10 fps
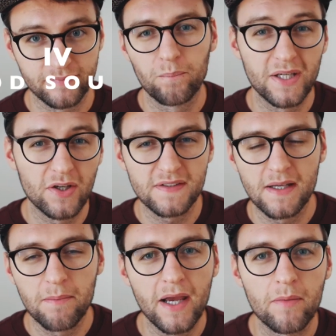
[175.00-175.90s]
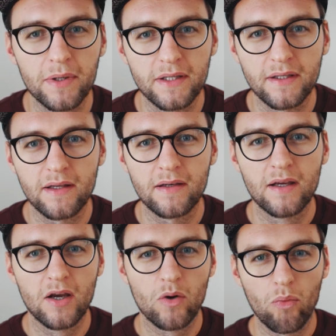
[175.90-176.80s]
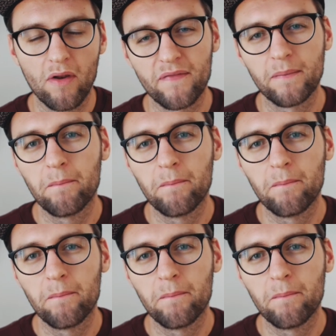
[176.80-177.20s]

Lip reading: Because in my opinion, one of the